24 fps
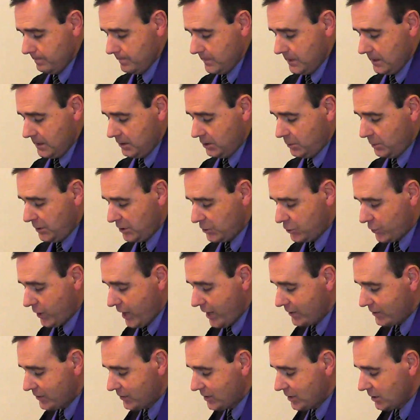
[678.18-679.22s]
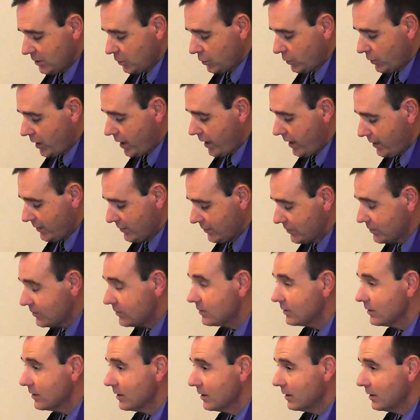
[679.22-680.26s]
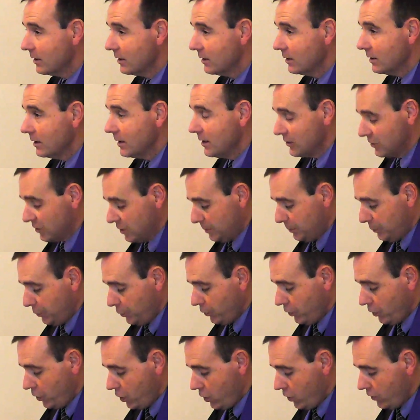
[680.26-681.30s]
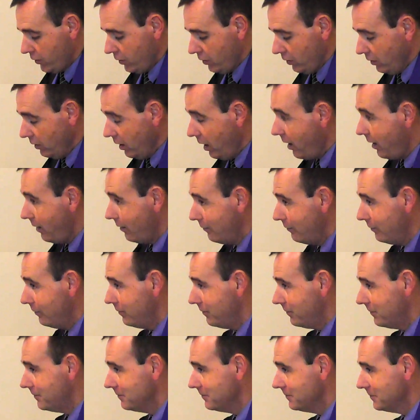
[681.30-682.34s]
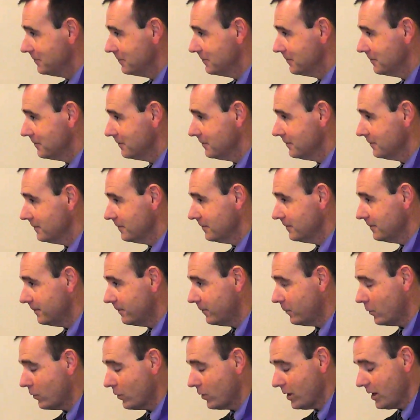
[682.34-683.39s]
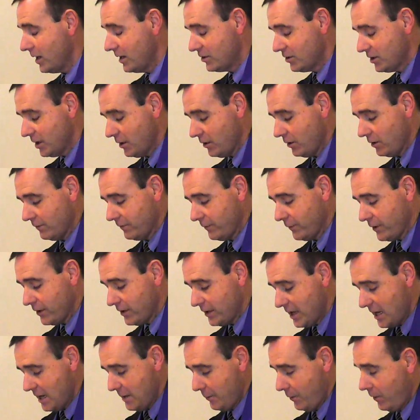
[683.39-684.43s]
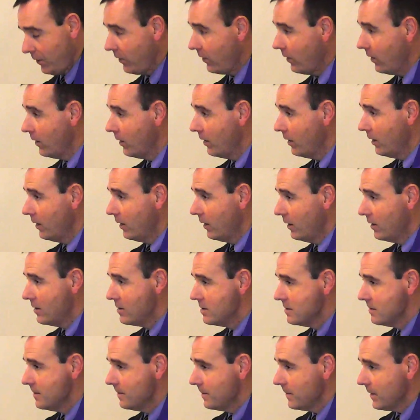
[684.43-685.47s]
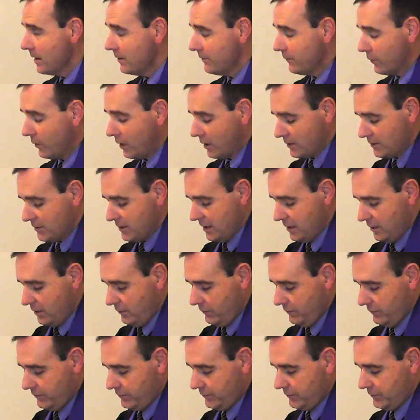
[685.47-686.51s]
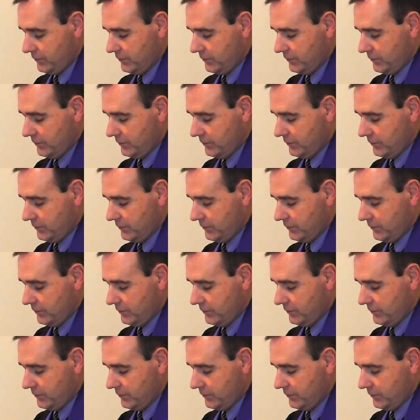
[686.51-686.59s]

To be dressed in Christ is to put on love for each other, for the neighbor, and for ourselves.